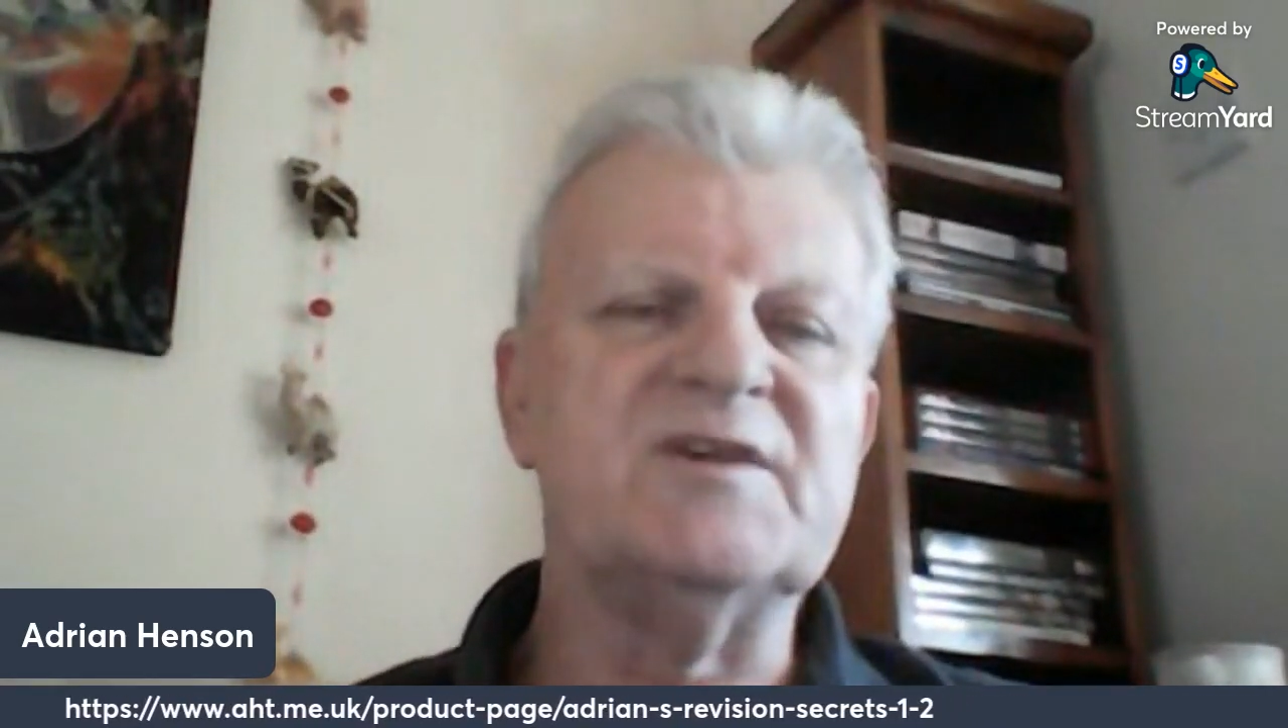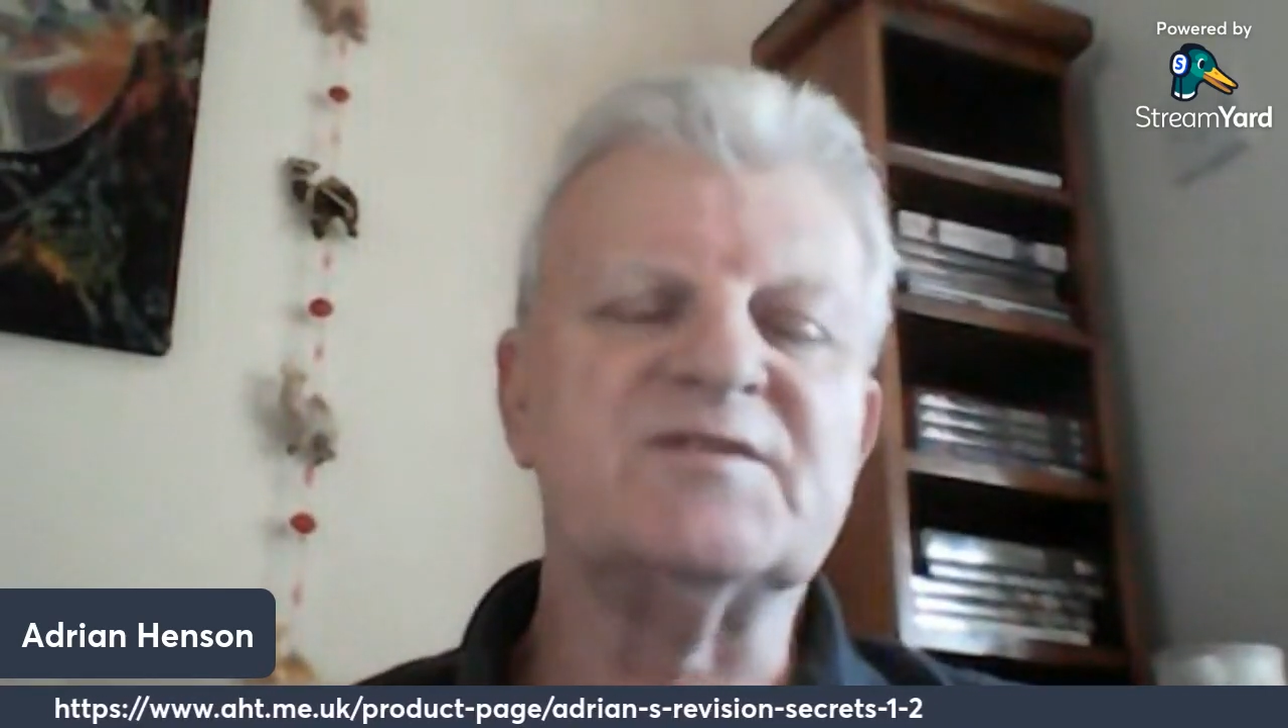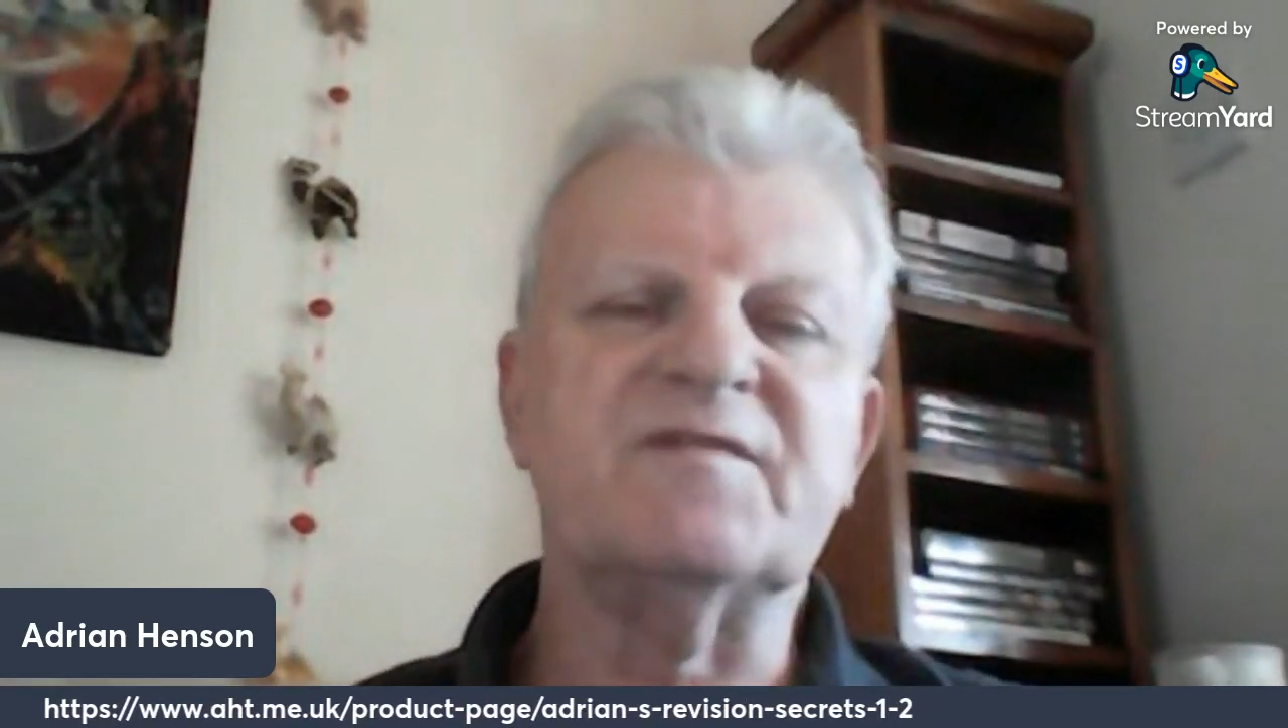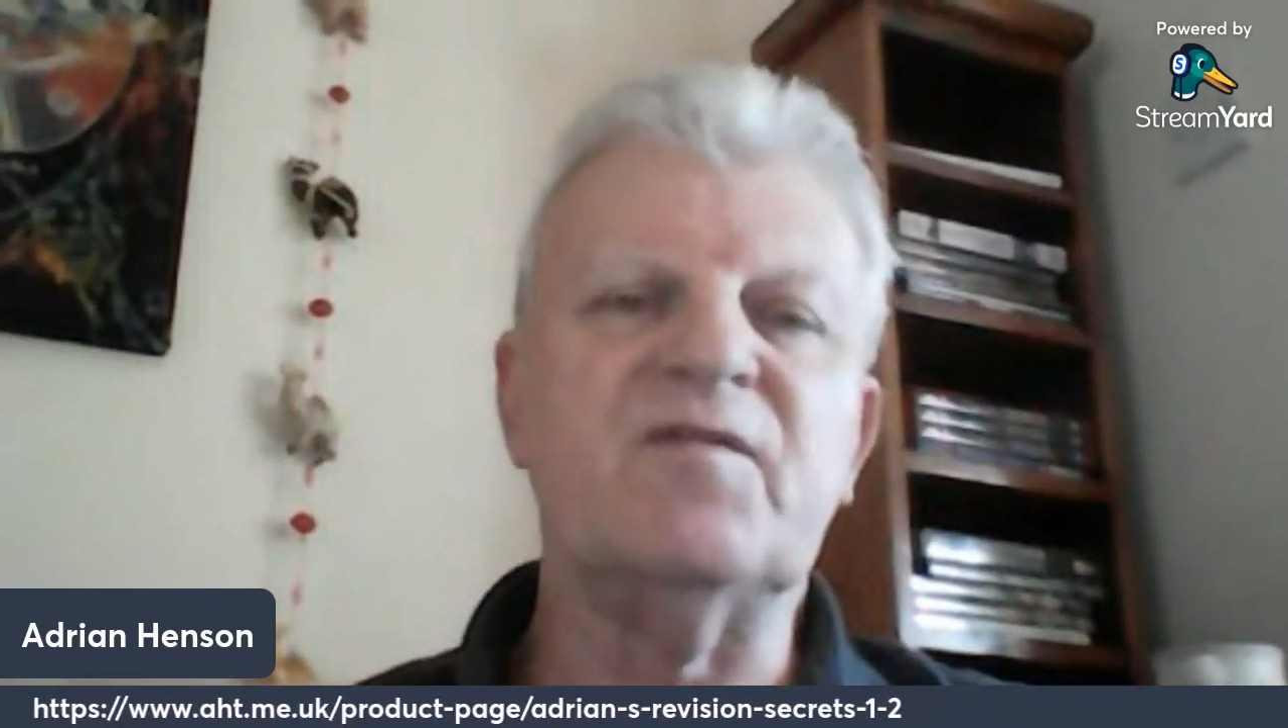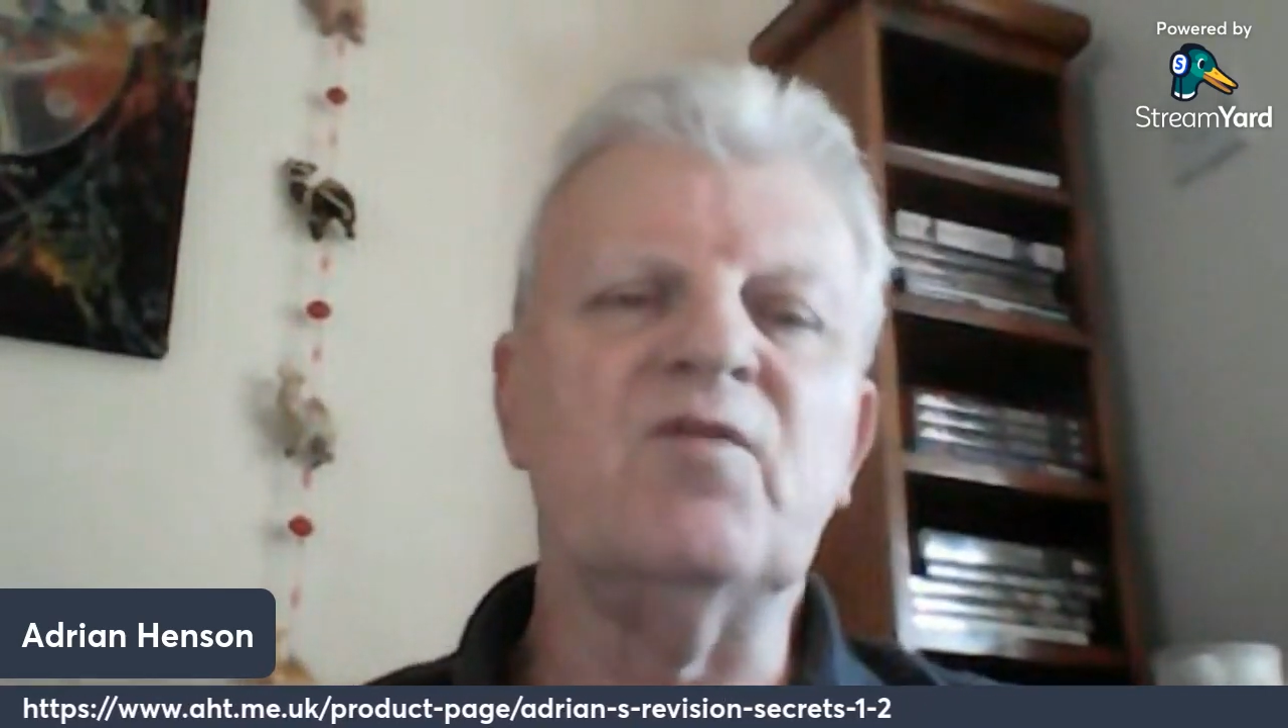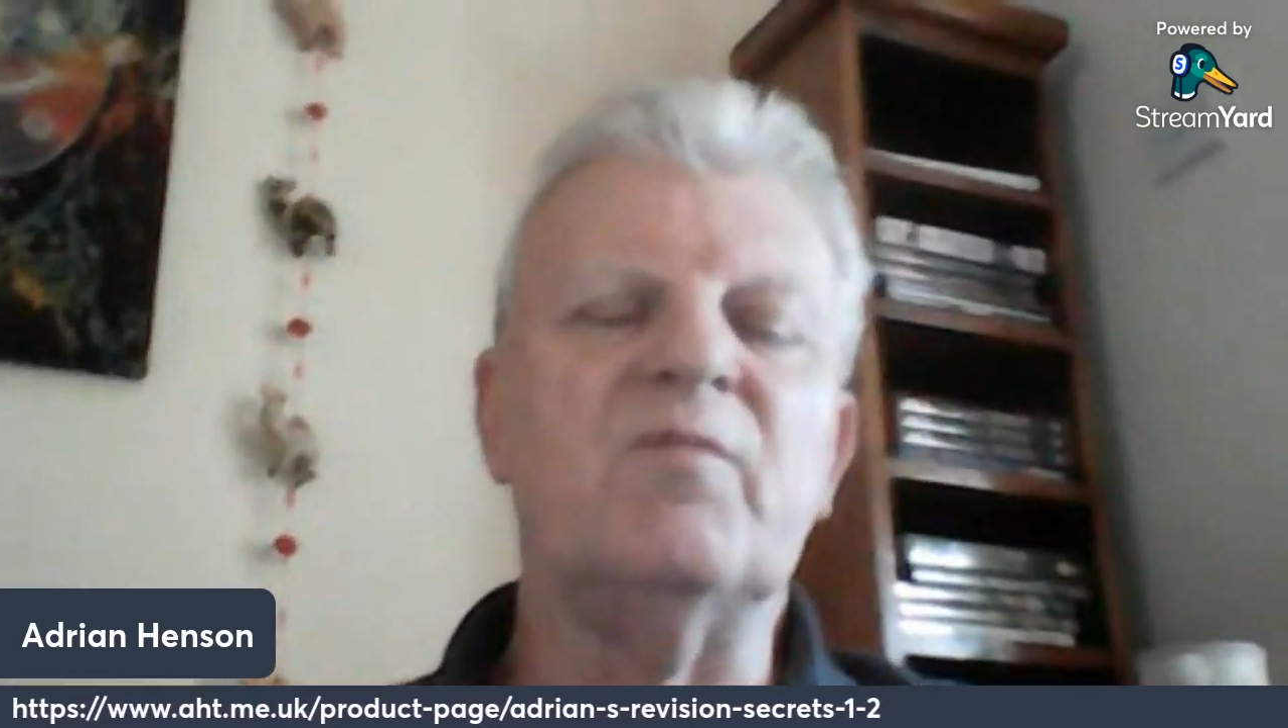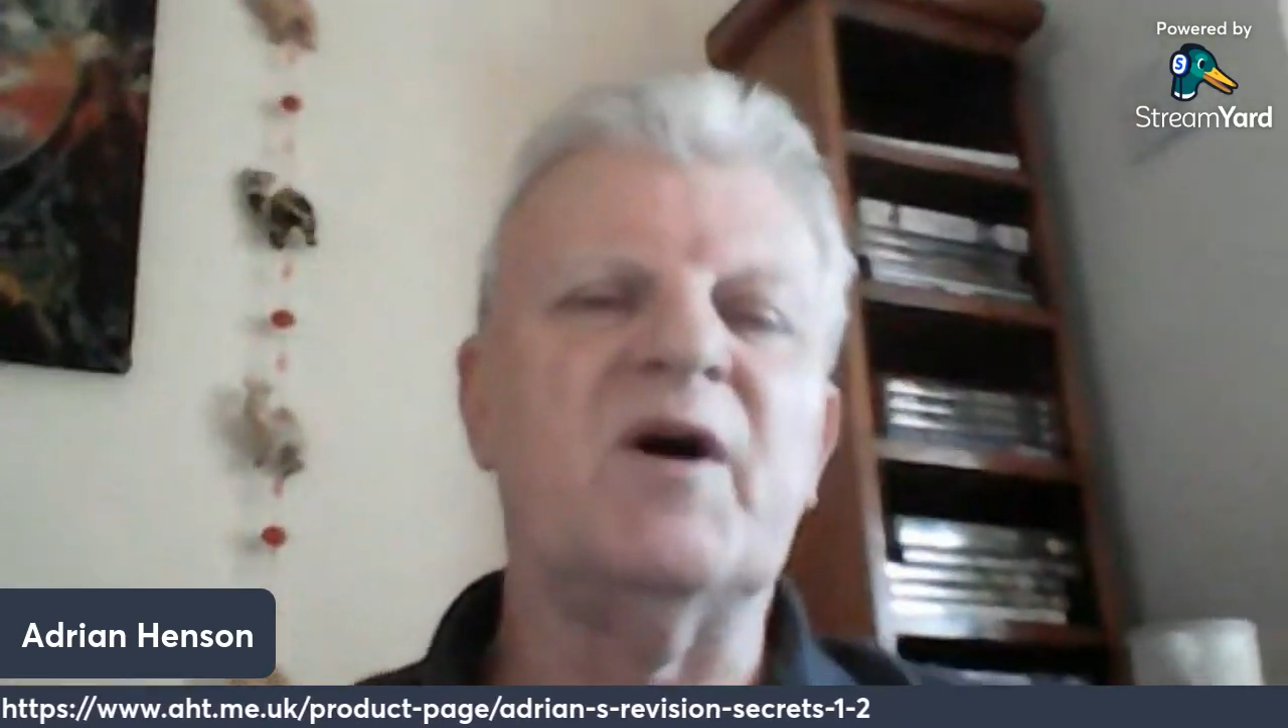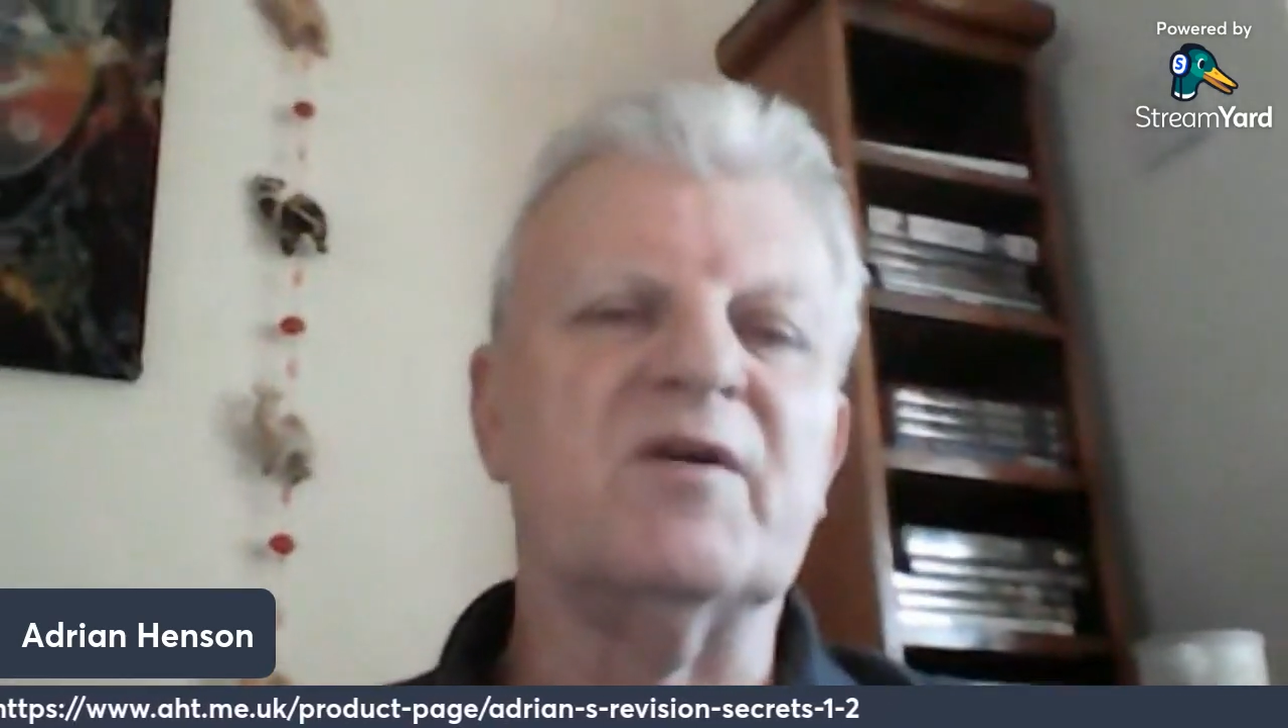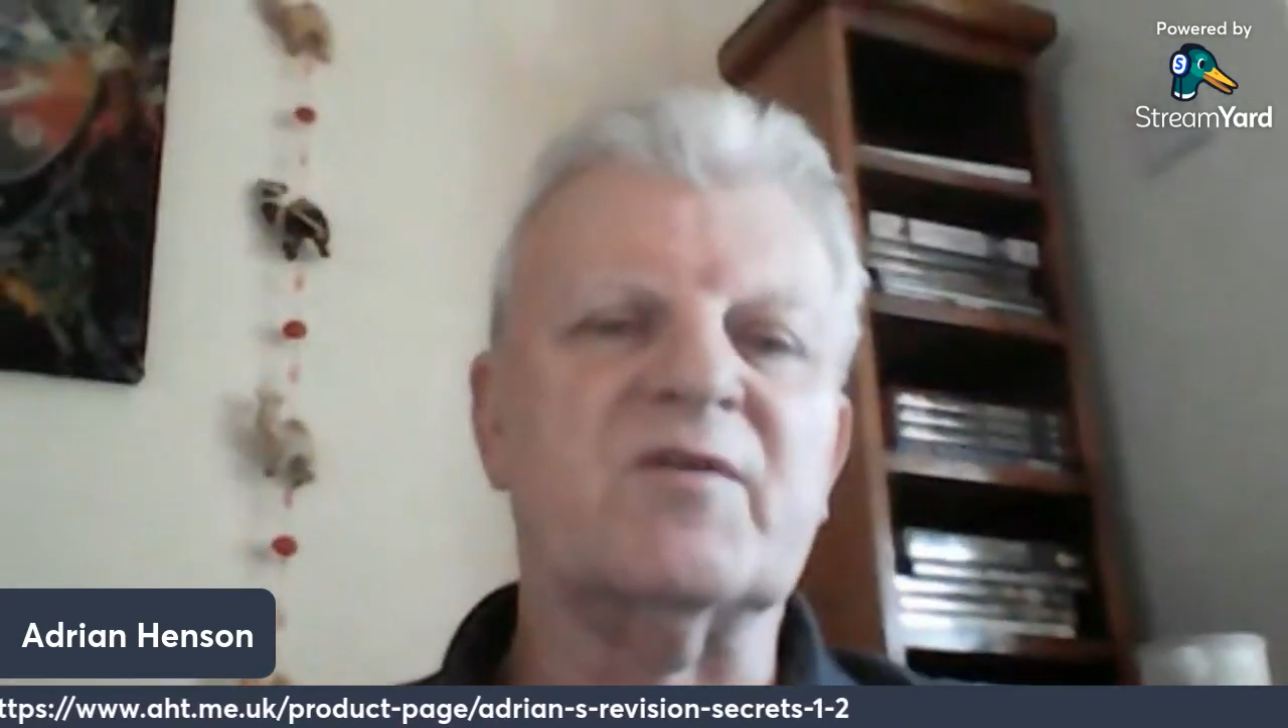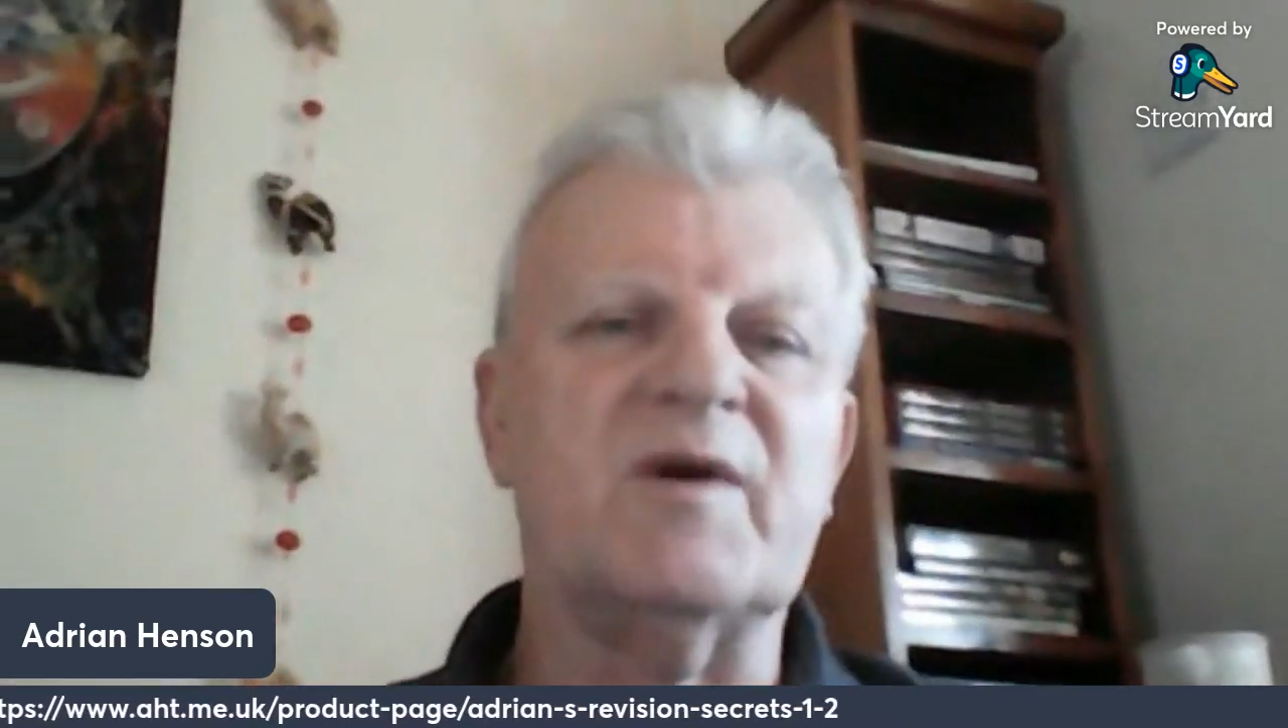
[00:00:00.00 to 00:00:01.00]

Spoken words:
is a 4-mark